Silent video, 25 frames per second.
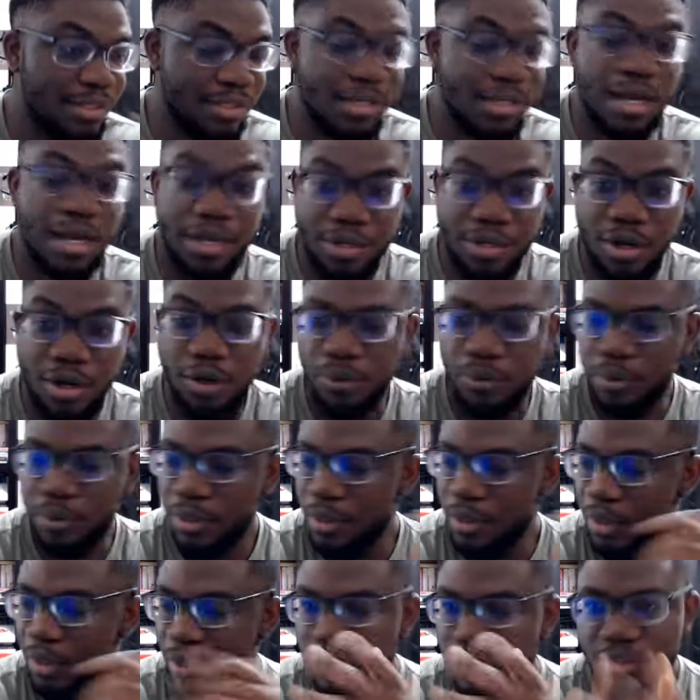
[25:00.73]
I know,
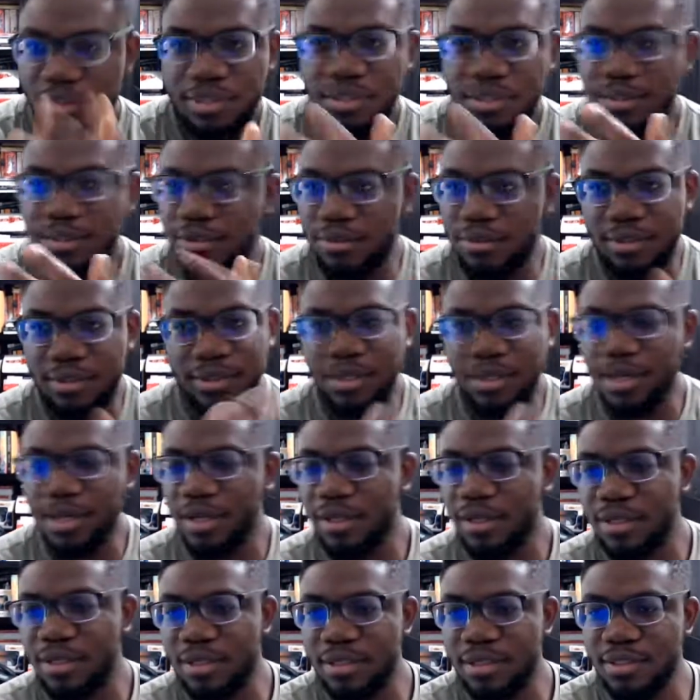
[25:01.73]
just
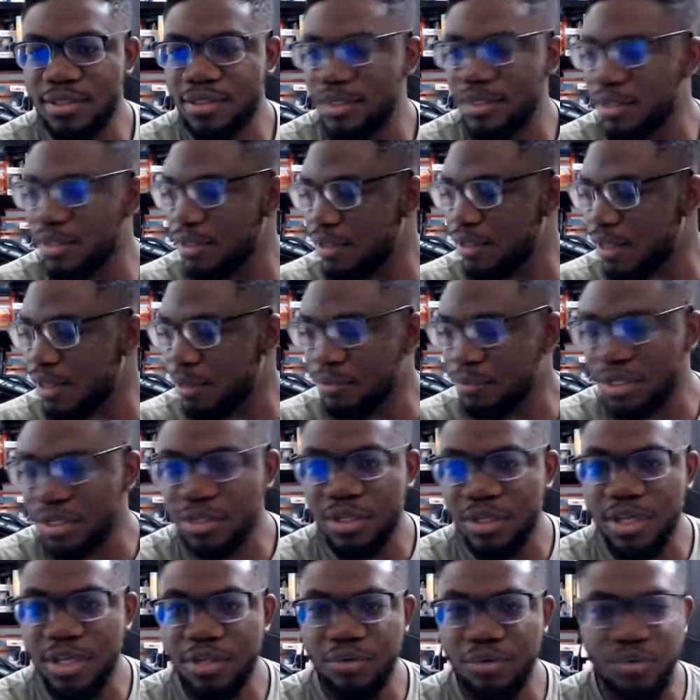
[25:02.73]
getting this thing. I'm trying to
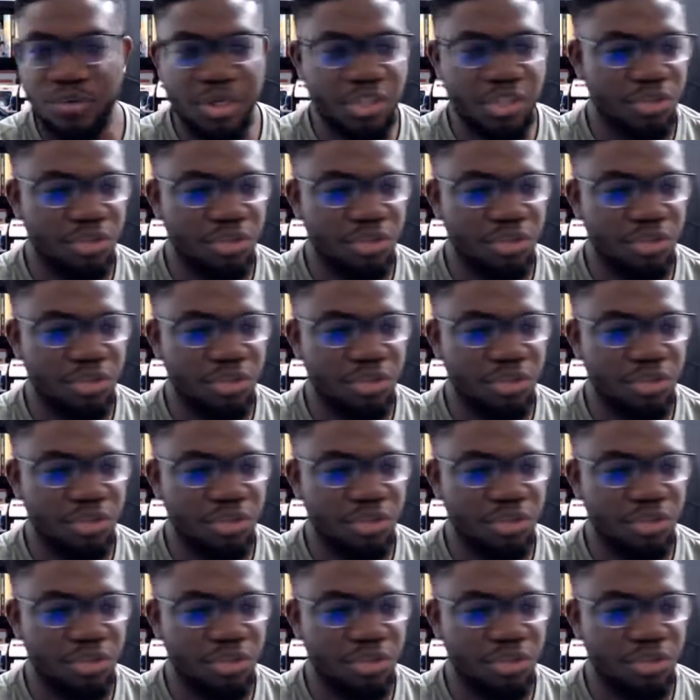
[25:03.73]
get the ratio